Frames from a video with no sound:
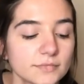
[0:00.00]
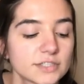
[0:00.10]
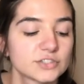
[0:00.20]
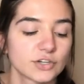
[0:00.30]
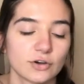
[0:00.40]

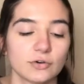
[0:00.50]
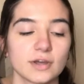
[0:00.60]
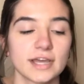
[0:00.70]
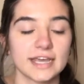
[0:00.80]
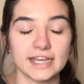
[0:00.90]
So
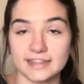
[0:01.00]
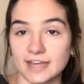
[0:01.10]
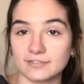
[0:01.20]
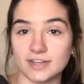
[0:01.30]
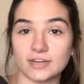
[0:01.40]
in
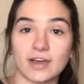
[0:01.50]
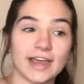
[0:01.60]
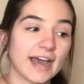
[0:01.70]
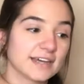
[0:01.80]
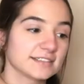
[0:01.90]
that video I
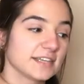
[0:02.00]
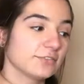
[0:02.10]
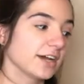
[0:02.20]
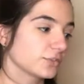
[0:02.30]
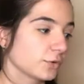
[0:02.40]
asked
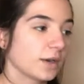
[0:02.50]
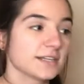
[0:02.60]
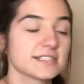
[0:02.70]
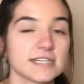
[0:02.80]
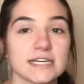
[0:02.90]
if you guys would want
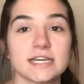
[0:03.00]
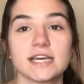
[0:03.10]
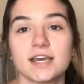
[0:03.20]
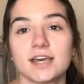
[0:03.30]
to see